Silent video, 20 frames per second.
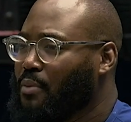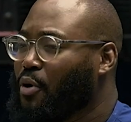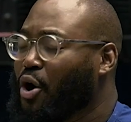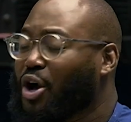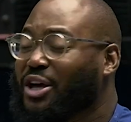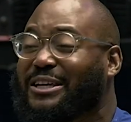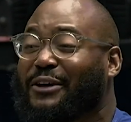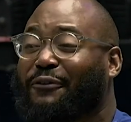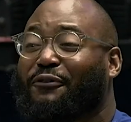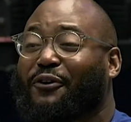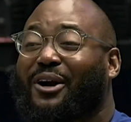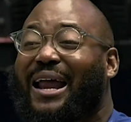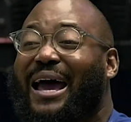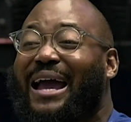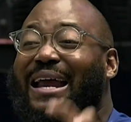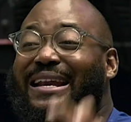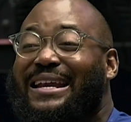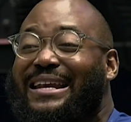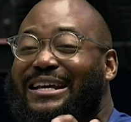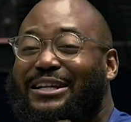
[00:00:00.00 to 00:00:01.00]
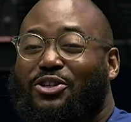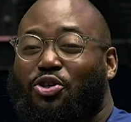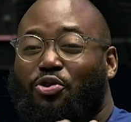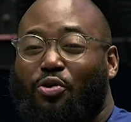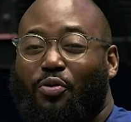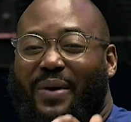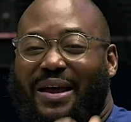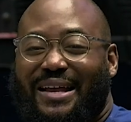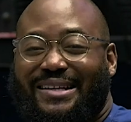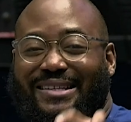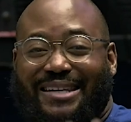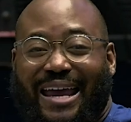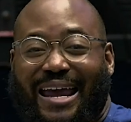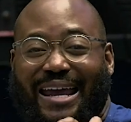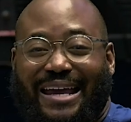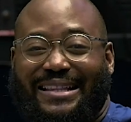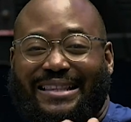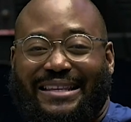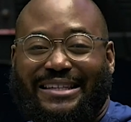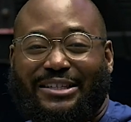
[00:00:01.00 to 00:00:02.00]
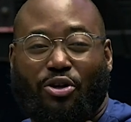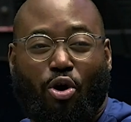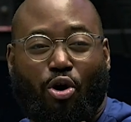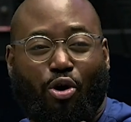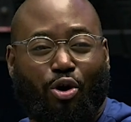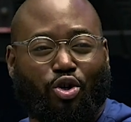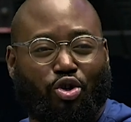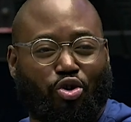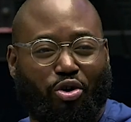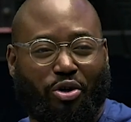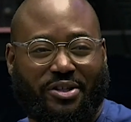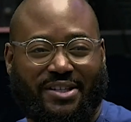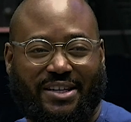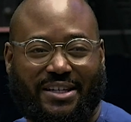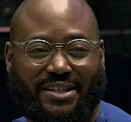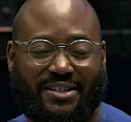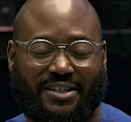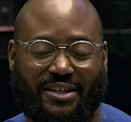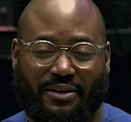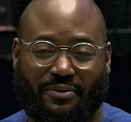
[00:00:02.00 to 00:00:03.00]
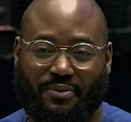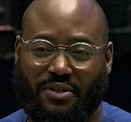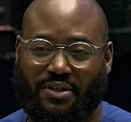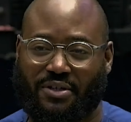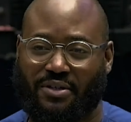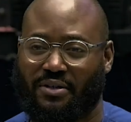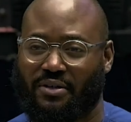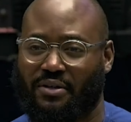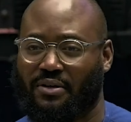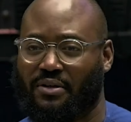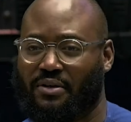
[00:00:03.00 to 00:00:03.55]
Because he thought, I need to maintain these cultural systems.